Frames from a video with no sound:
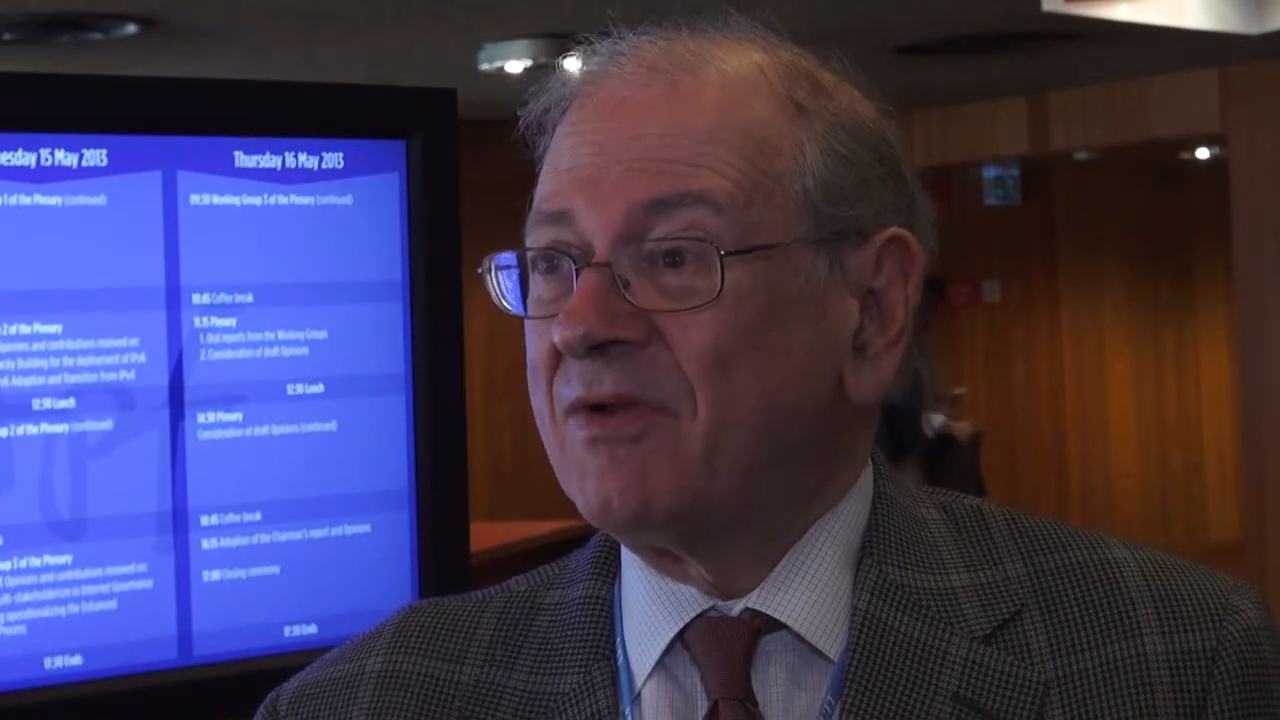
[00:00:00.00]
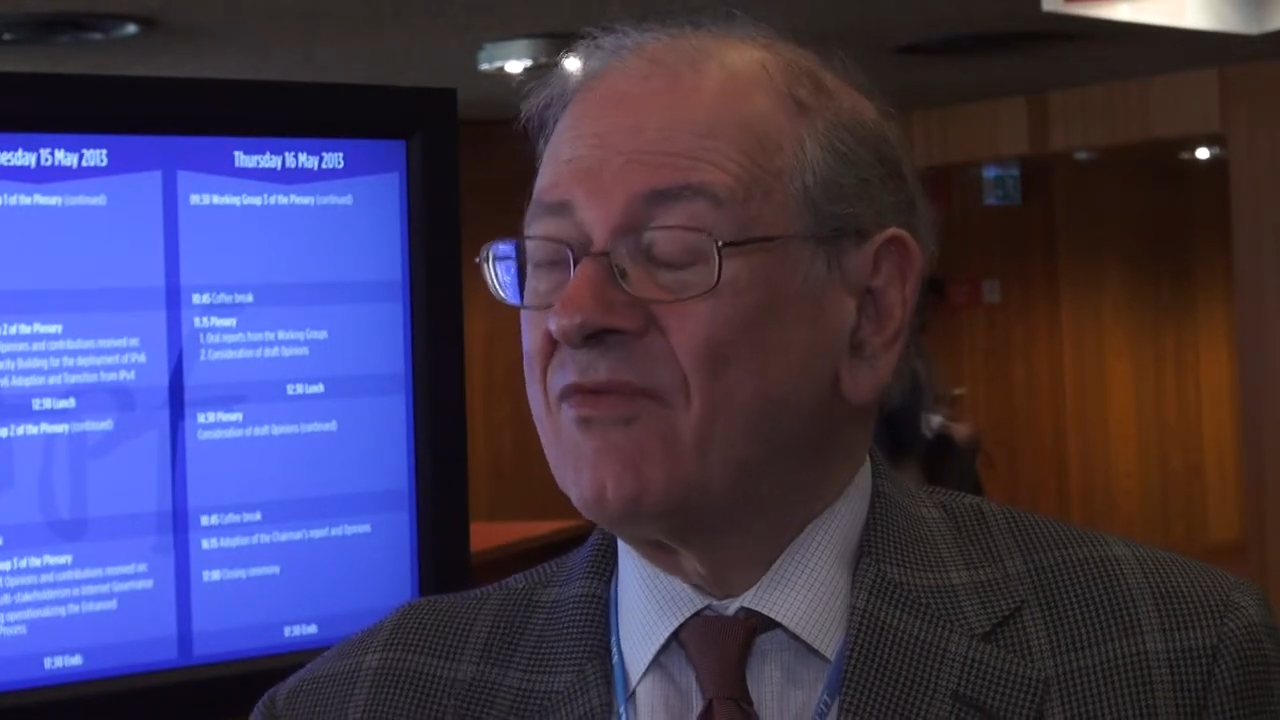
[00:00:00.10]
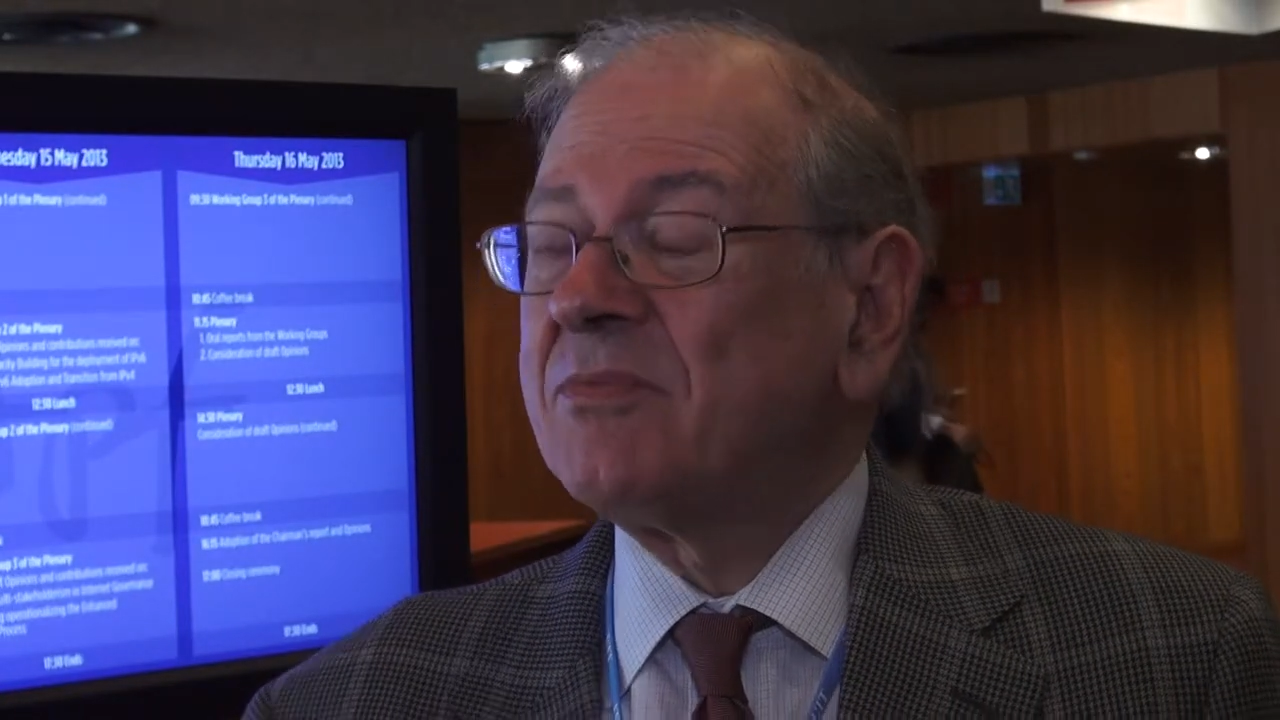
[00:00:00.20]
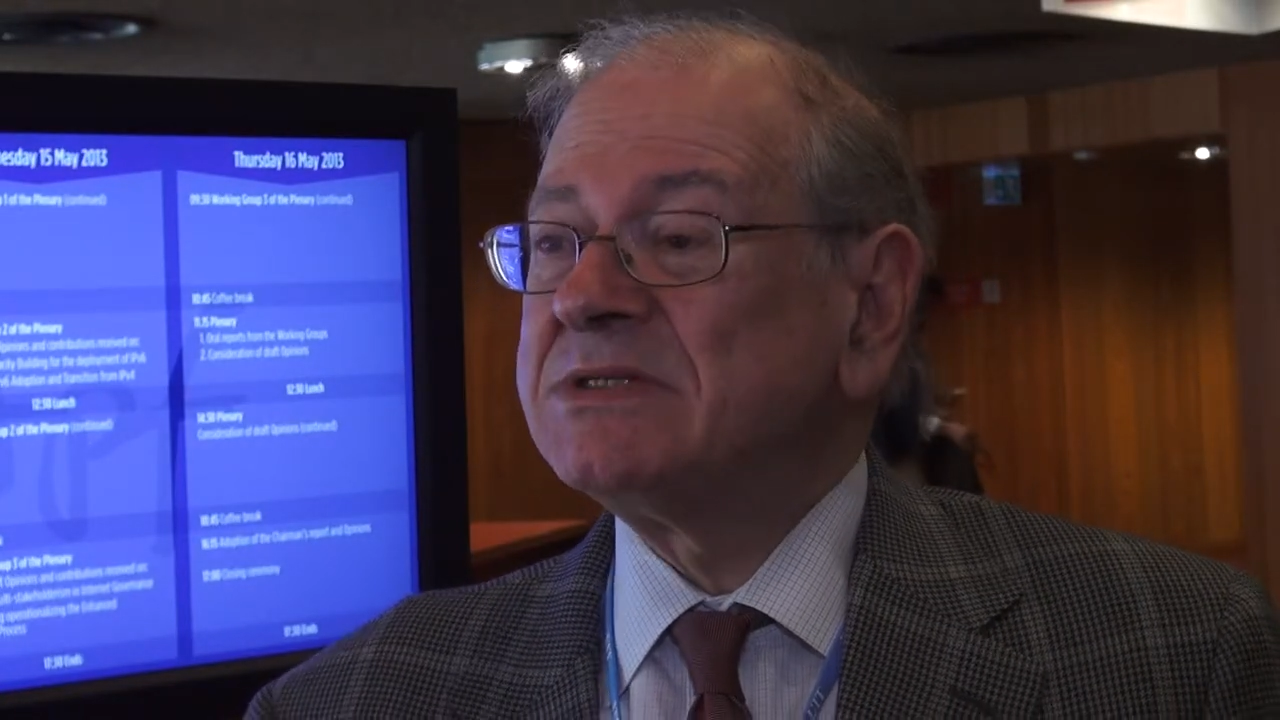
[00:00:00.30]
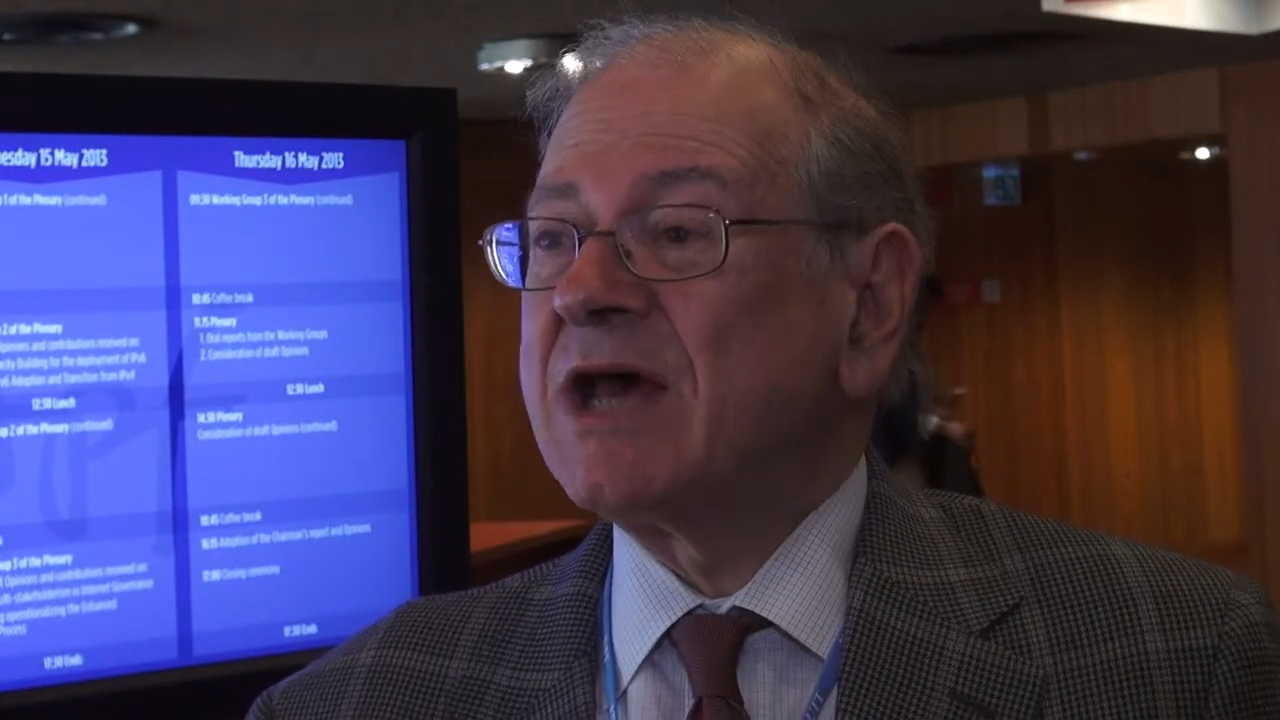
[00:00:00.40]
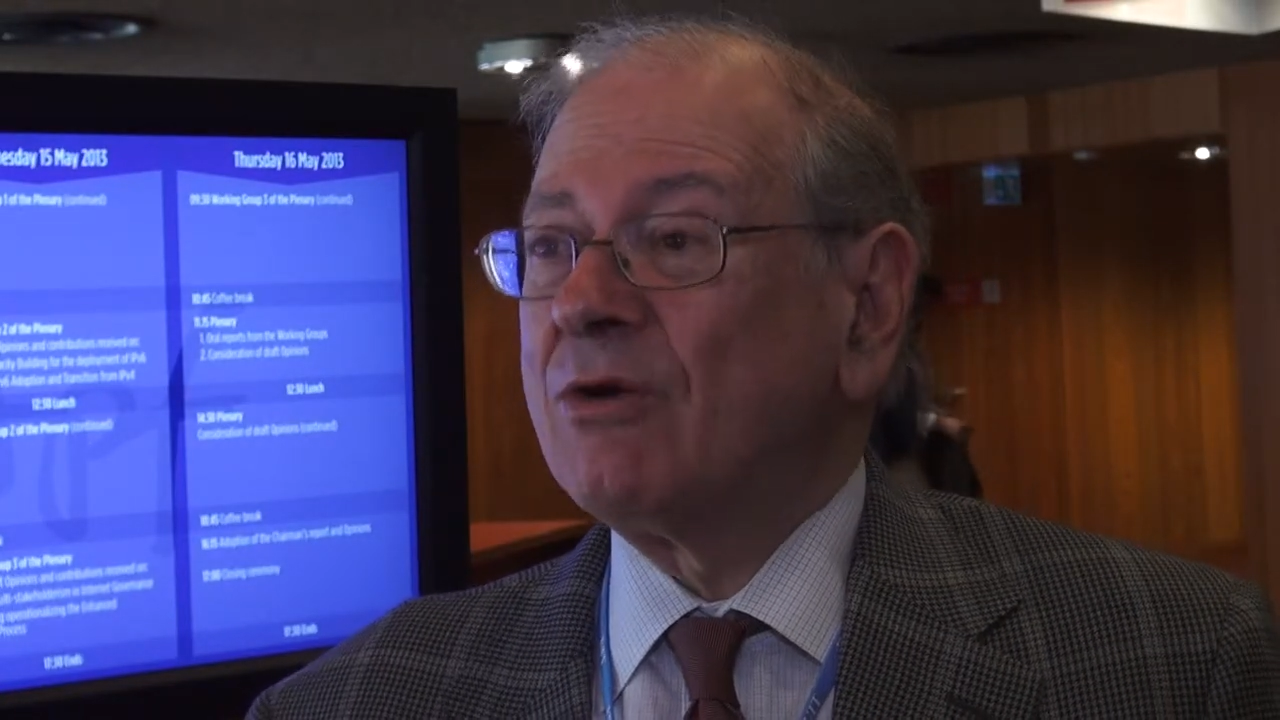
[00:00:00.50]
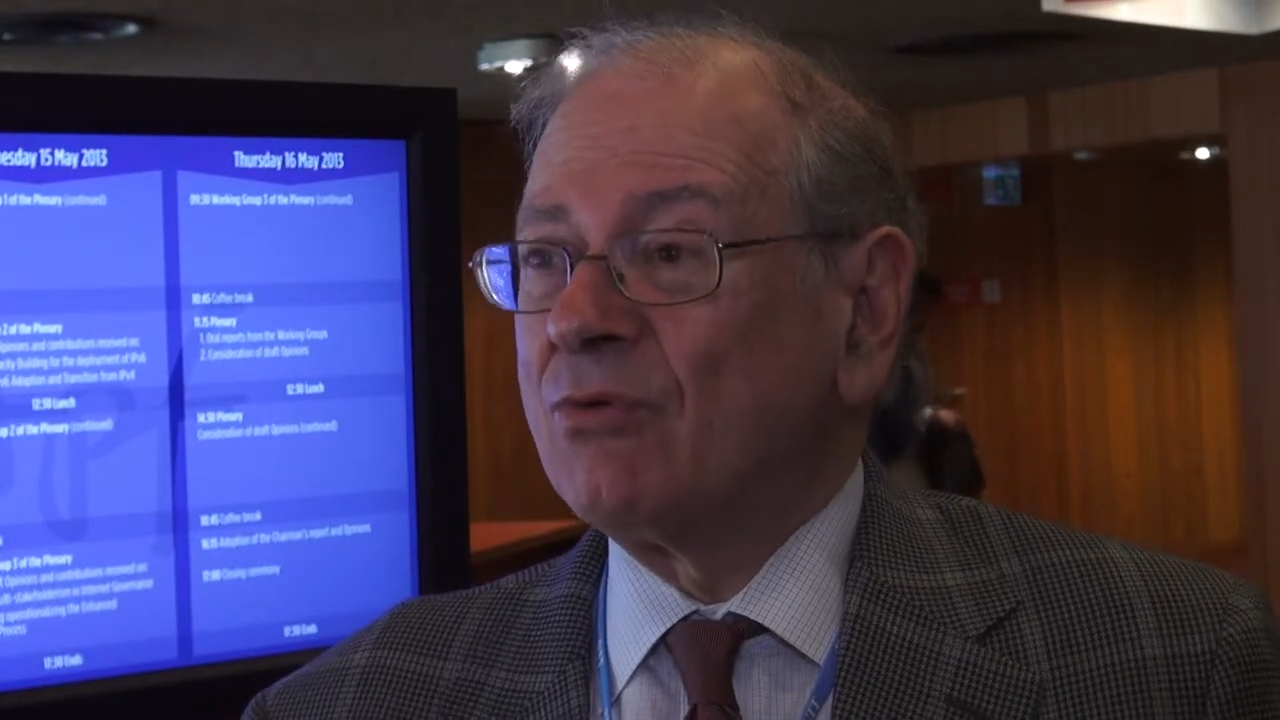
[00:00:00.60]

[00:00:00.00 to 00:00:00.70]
but if somebody's got a